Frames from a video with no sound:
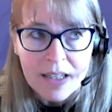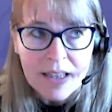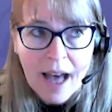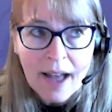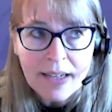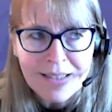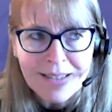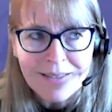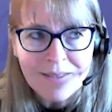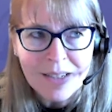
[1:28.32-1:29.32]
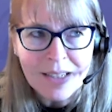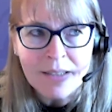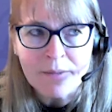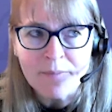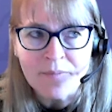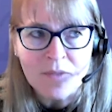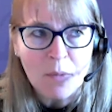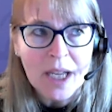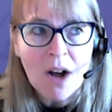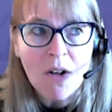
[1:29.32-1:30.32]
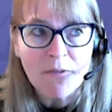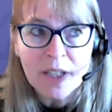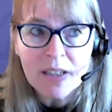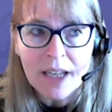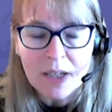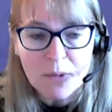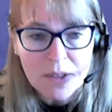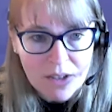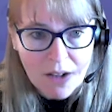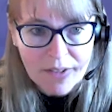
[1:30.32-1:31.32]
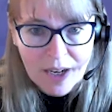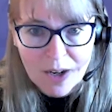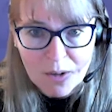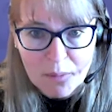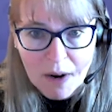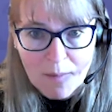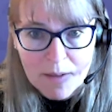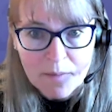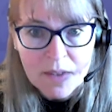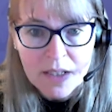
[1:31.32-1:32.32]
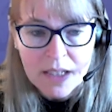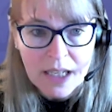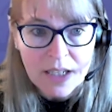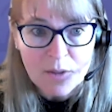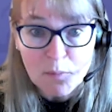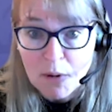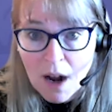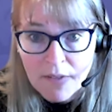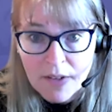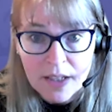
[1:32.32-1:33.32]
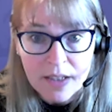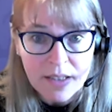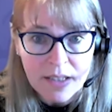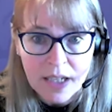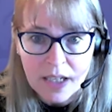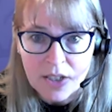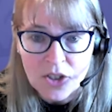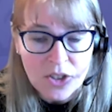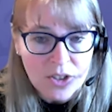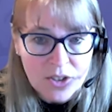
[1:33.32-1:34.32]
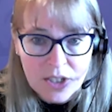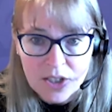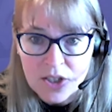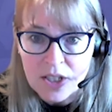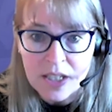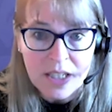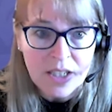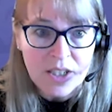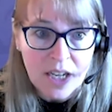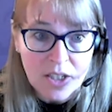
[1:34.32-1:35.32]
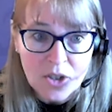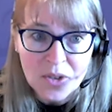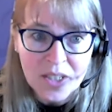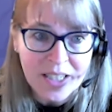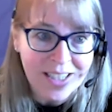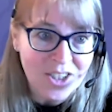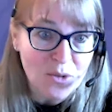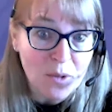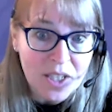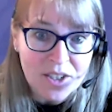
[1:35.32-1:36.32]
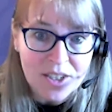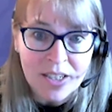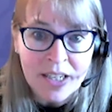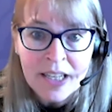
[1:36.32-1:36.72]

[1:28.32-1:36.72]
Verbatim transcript: that um, we all feel like we're solving our own problems in each province, in each jurisdiction, in each country, in each region.